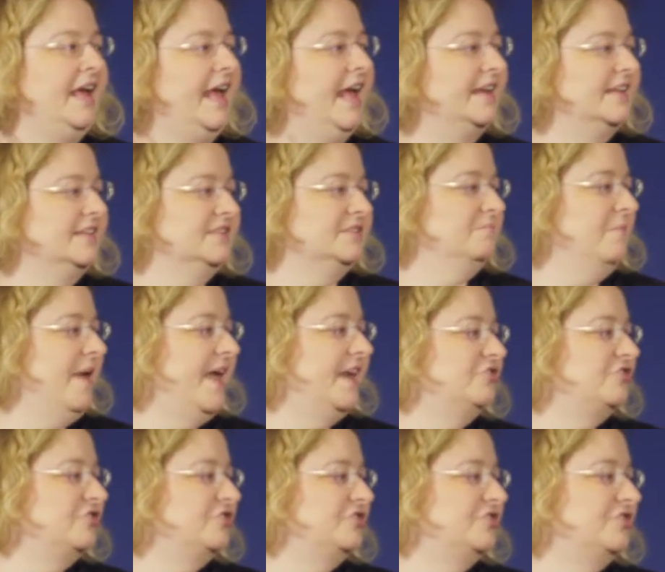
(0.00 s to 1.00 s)
And as
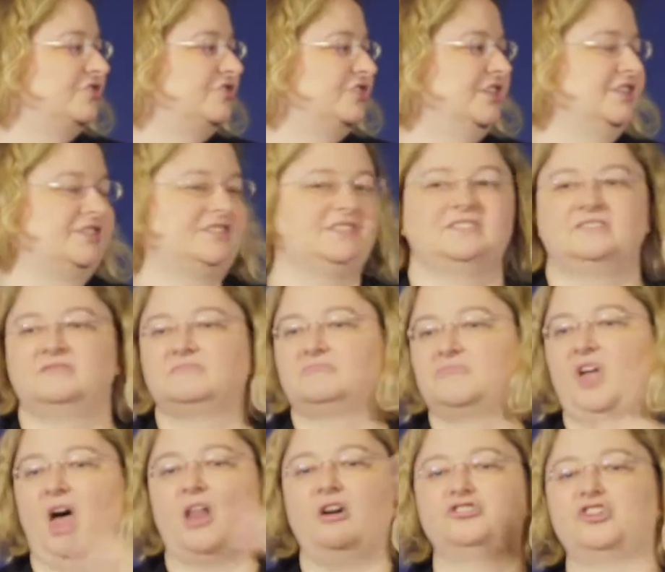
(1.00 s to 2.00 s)
managers, it's
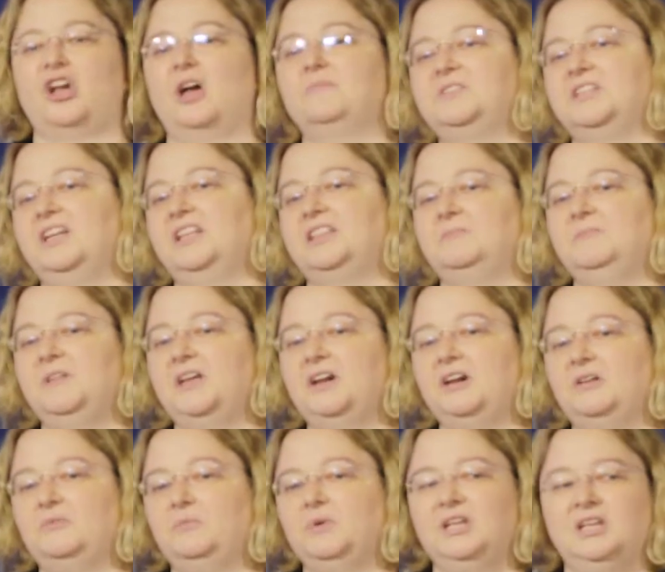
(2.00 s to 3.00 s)
not our job to get them
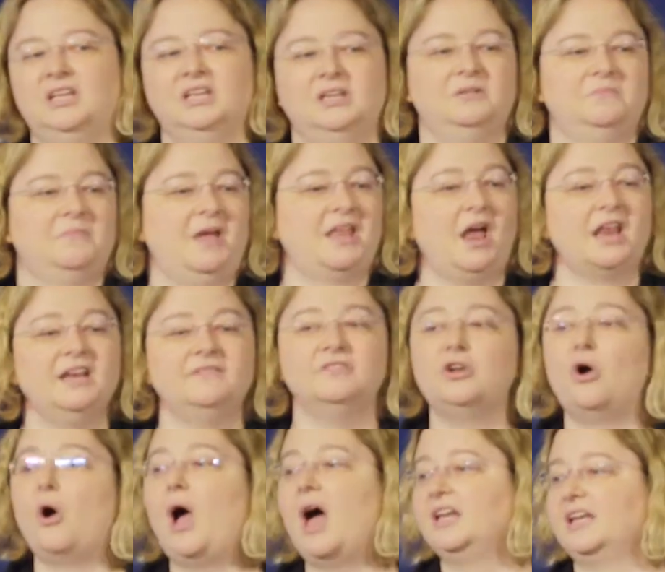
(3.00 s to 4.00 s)
there. We may not
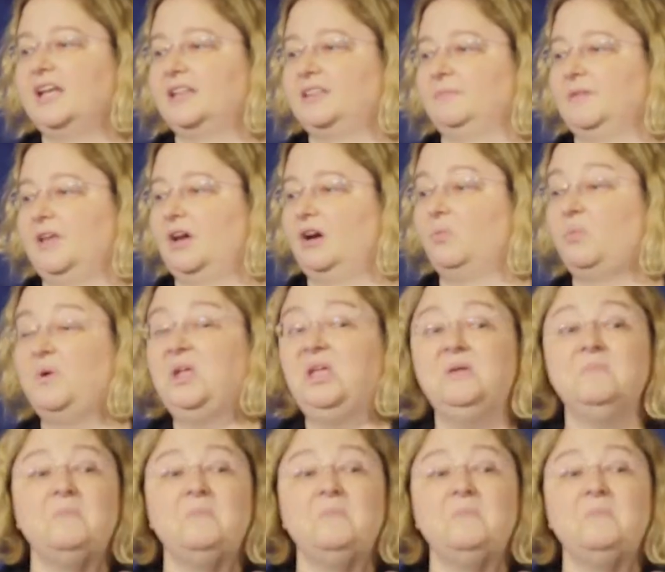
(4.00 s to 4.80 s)
even know how to get them there.